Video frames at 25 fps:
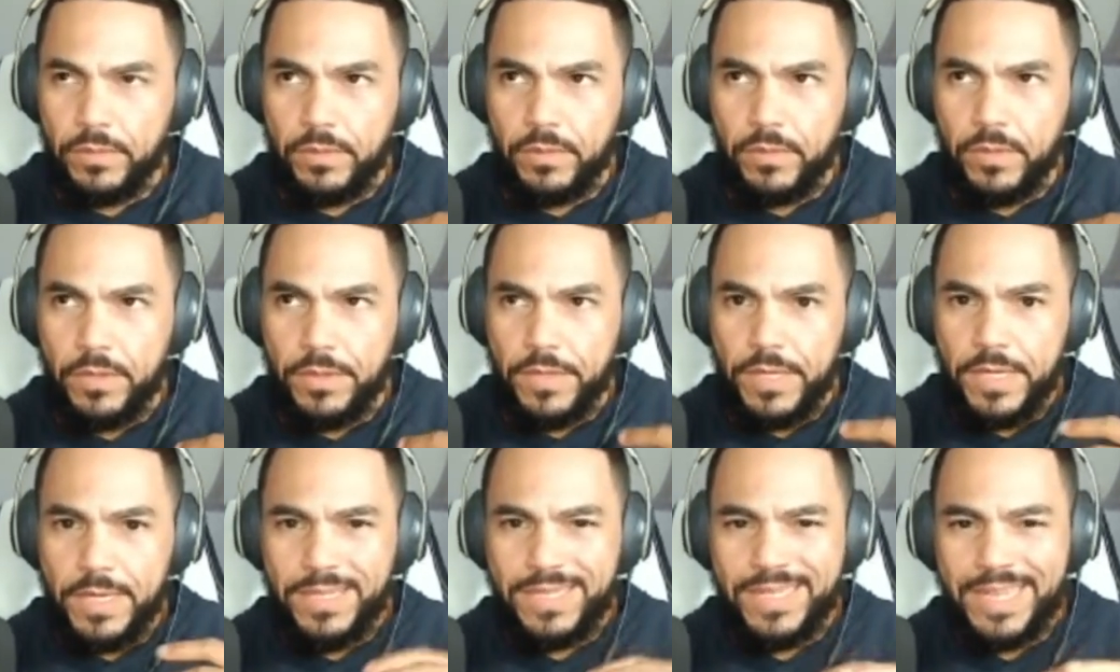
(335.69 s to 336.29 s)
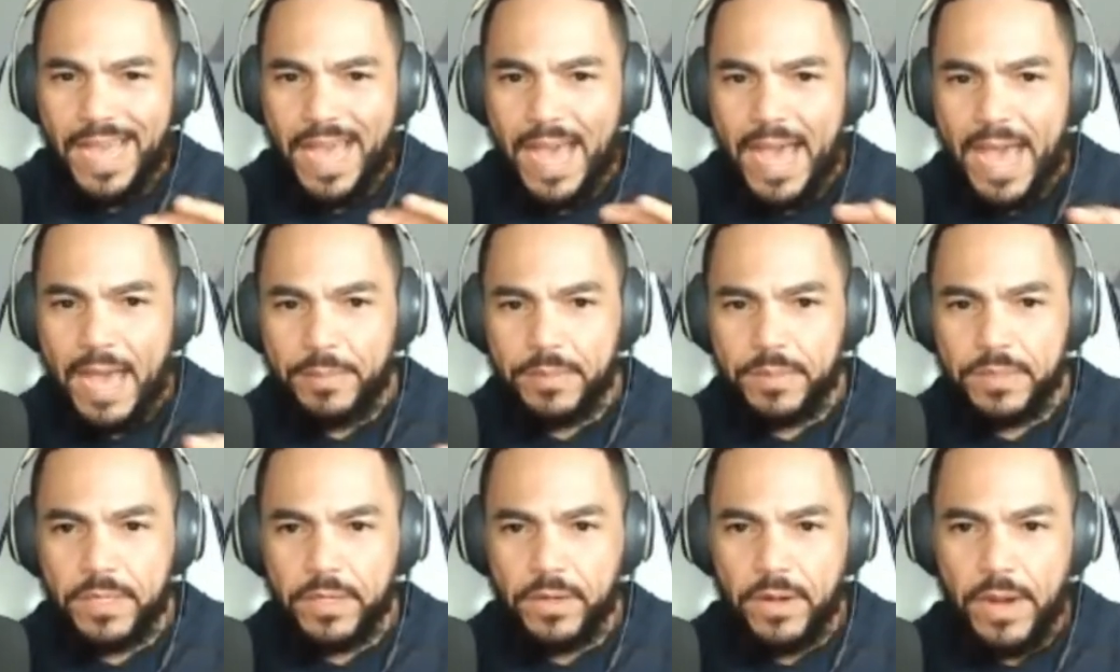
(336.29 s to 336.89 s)
these
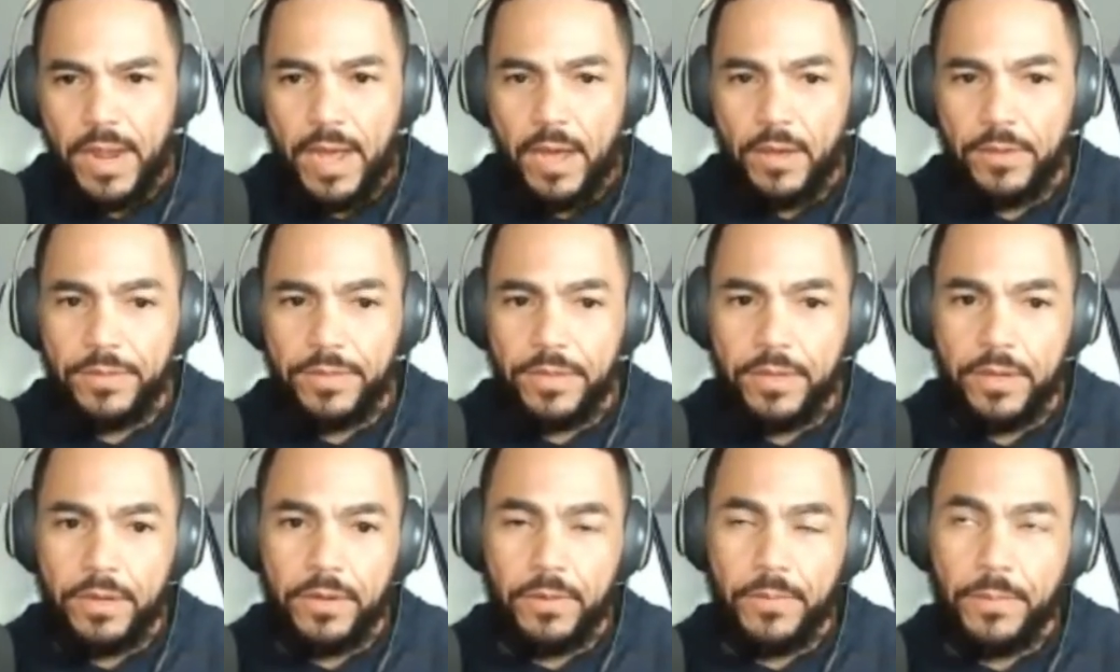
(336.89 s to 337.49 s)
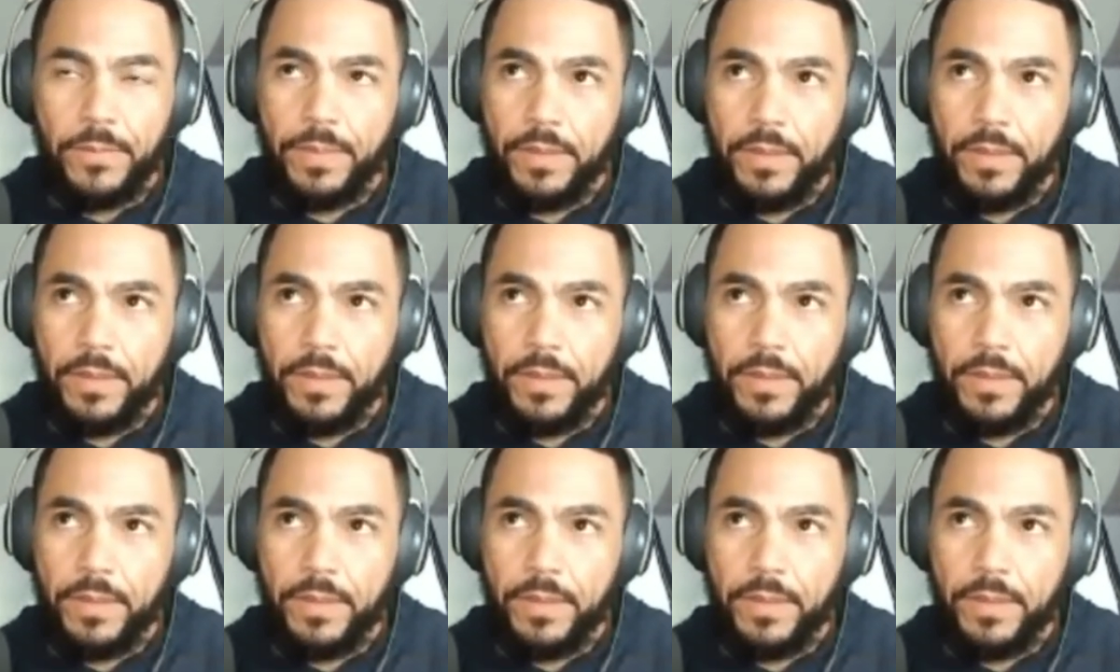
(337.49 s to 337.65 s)
apps that are out there